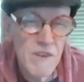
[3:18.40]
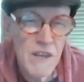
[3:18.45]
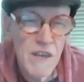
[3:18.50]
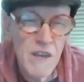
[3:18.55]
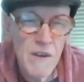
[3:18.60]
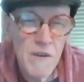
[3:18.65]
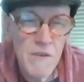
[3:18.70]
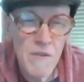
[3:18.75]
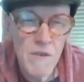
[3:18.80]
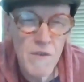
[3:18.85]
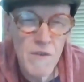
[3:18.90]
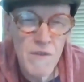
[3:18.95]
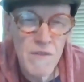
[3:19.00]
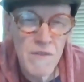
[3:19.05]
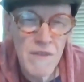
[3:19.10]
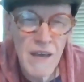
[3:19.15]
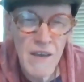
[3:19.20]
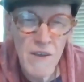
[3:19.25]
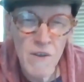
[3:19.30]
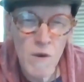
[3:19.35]
to hear
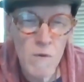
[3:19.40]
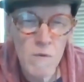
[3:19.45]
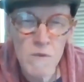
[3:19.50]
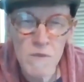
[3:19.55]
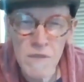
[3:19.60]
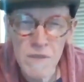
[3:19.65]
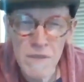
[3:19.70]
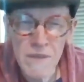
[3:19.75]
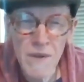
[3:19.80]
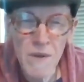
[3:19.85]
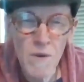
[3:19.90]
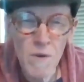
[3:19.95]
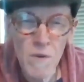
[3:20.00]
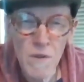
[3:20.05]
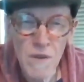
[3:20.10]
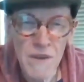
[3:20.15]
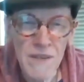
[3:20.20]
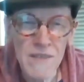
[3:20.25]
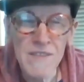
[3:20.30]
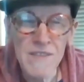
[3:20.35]
that note to know
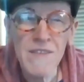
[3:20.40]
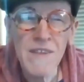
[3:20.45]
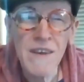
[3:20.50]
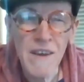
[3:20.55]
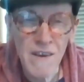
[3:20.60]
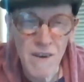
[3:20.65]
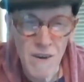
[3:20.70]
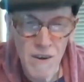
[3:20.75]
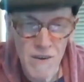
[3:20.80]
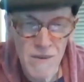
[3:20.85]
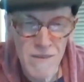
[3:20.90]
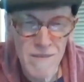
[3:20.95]
that it's there.